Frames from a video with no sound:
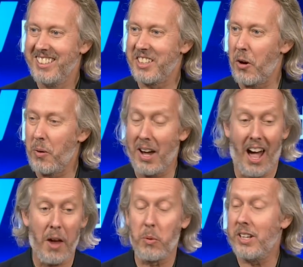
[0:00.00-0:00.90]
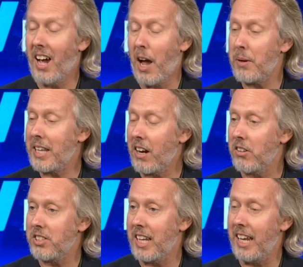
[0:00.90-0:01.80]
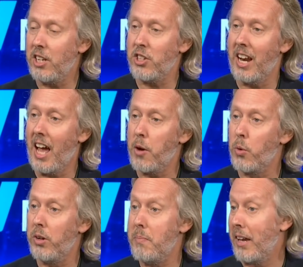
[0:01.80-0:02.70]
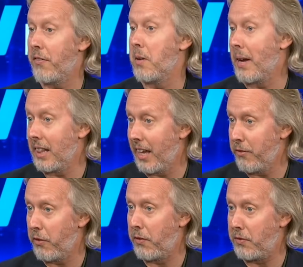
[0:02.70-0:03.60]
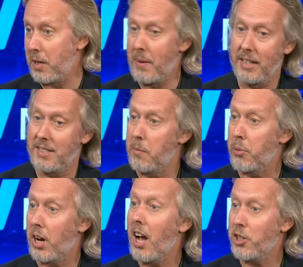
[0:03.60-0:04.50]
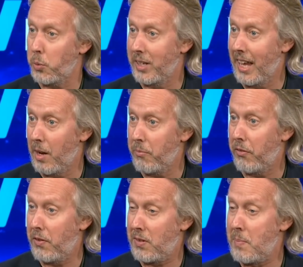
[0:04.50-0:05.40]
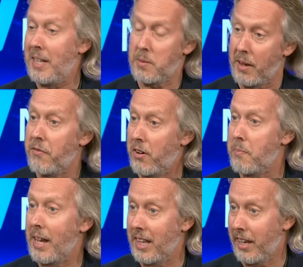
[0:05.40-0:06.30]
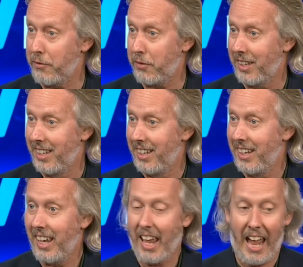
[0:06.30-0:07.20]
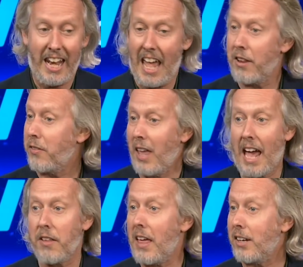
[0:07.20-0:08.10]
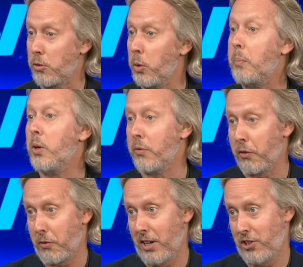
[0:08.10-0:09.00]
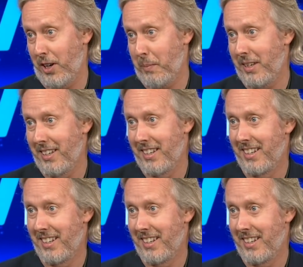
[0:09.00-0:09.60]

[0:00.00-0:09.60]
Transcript: So uh, I would I would get on stage and I would make fun of my life for fifteen minutes, then Prakash would get up for fifteen minutes and make fun of my life. And okay. out, of, out of that grew a beautiful friendship. Okay.